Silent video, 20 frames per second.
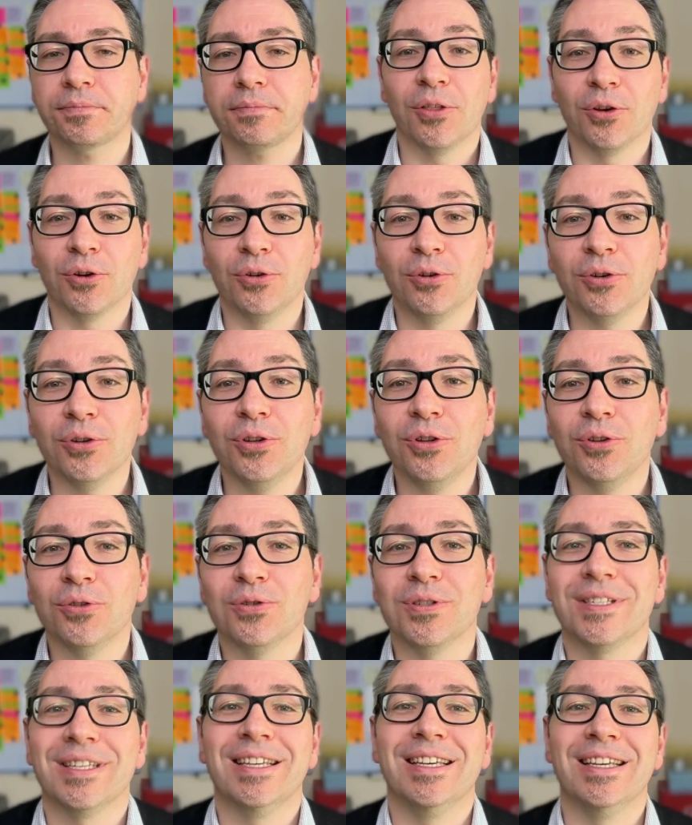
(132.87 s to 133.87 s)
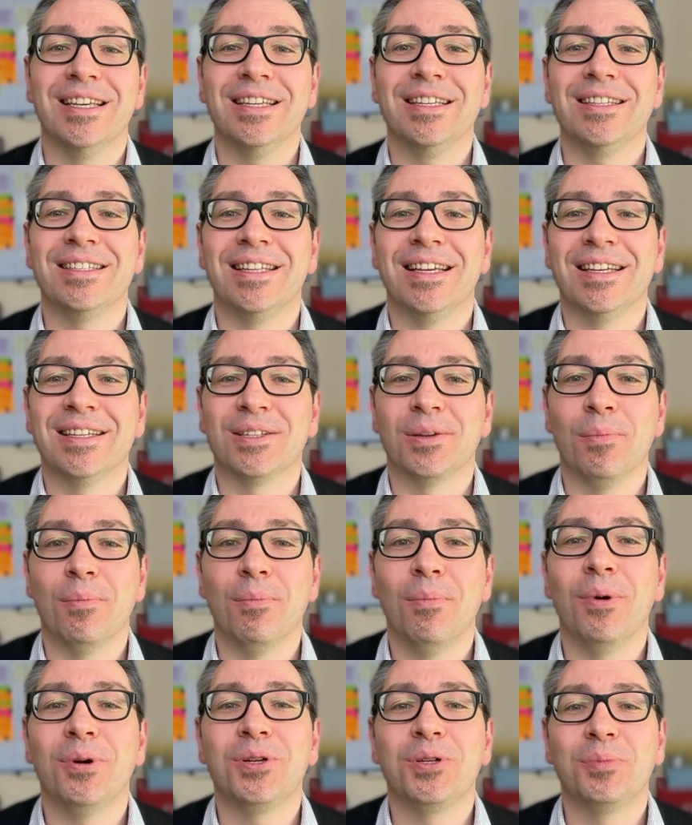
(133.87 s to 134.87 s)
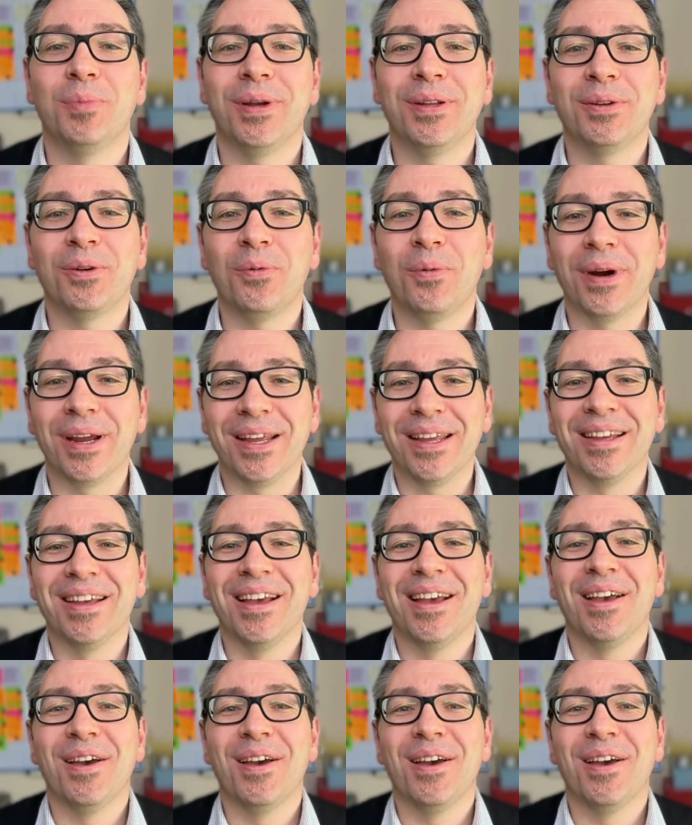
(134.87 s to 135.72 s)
The good news is there's a much better way.